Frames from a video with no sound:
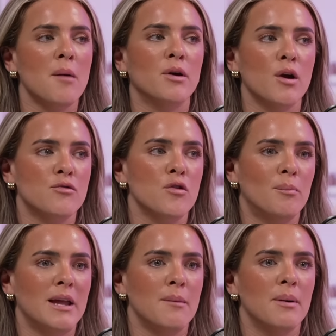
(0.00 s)
might be going through a
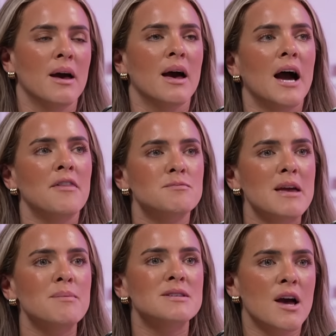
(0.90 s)
blip and there's
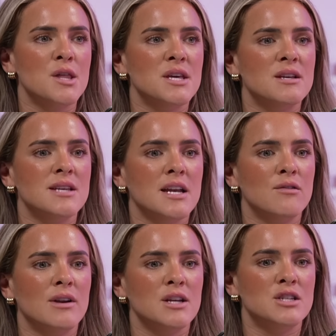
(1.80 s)
maybe certain things said in
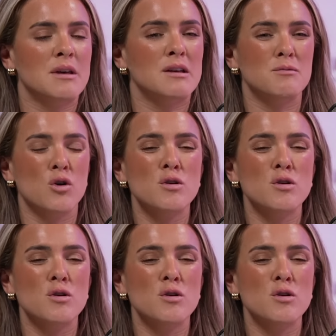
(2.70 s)
a relationship that